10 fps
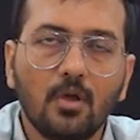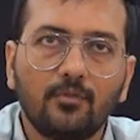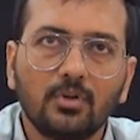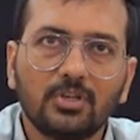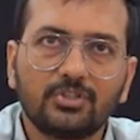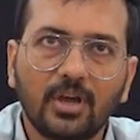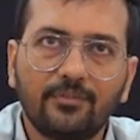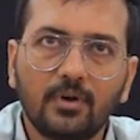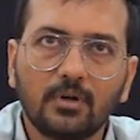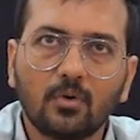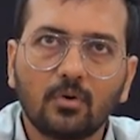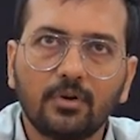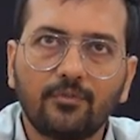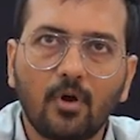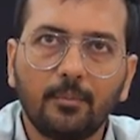For the Shepherd-Crook
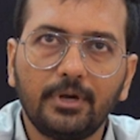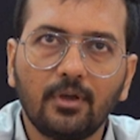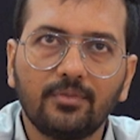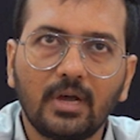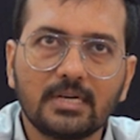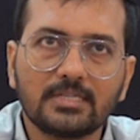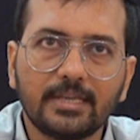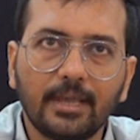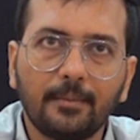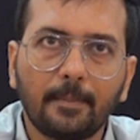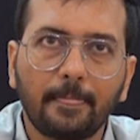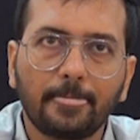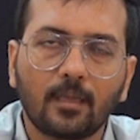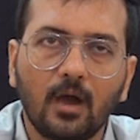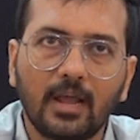deformity of the RCA,
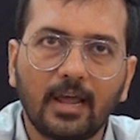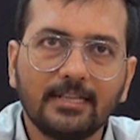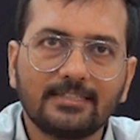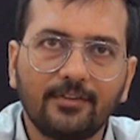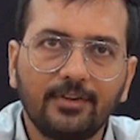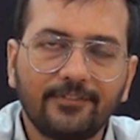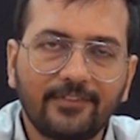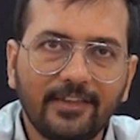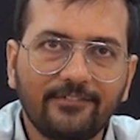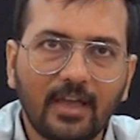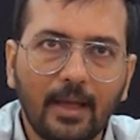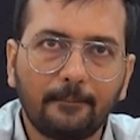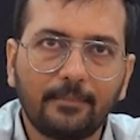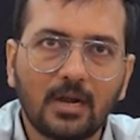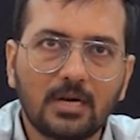Arani 75,
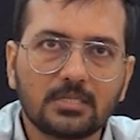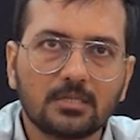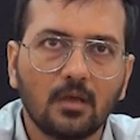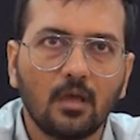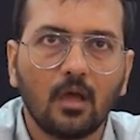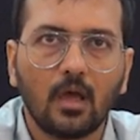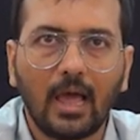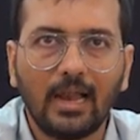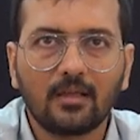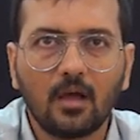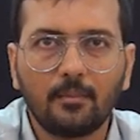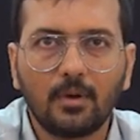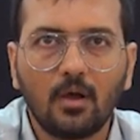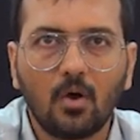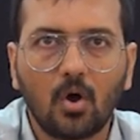Amplatz,
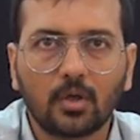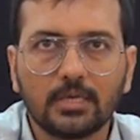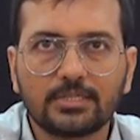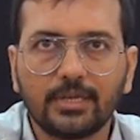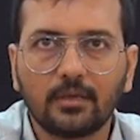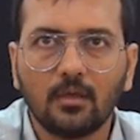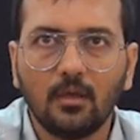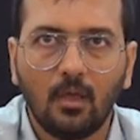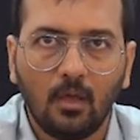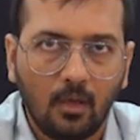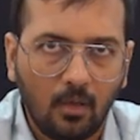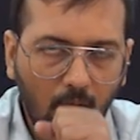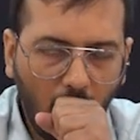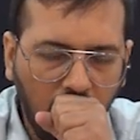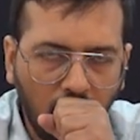L-gamma, hockey stick,
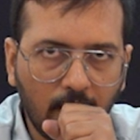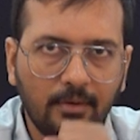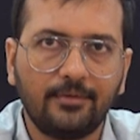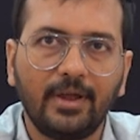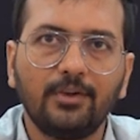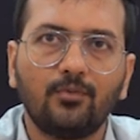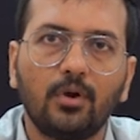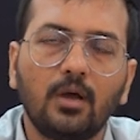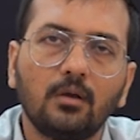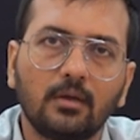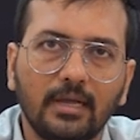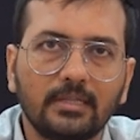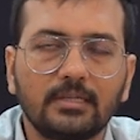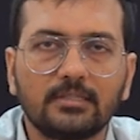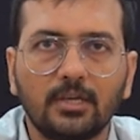right voda
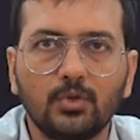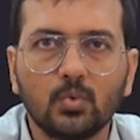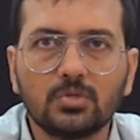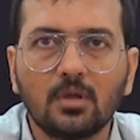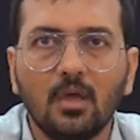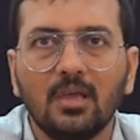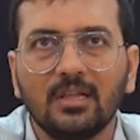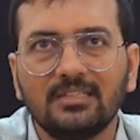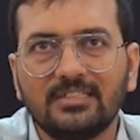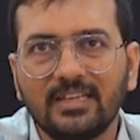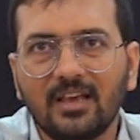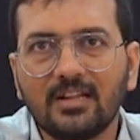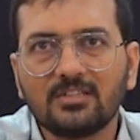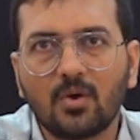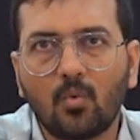catheters are used.
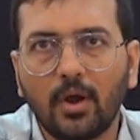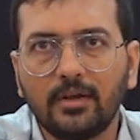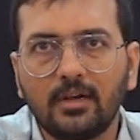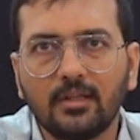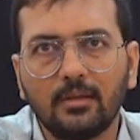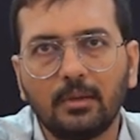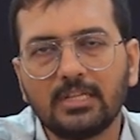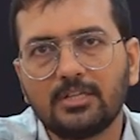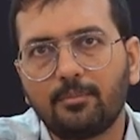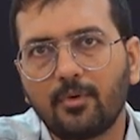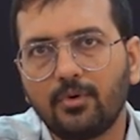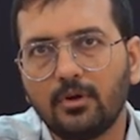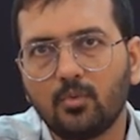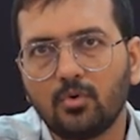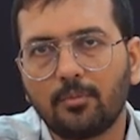JR is avoided as it
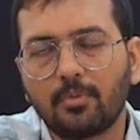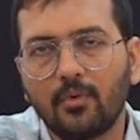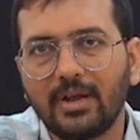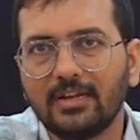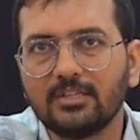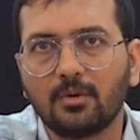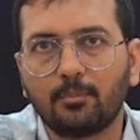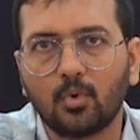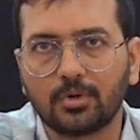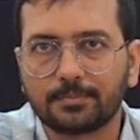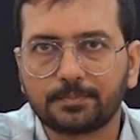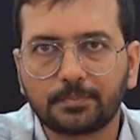do not provide any support.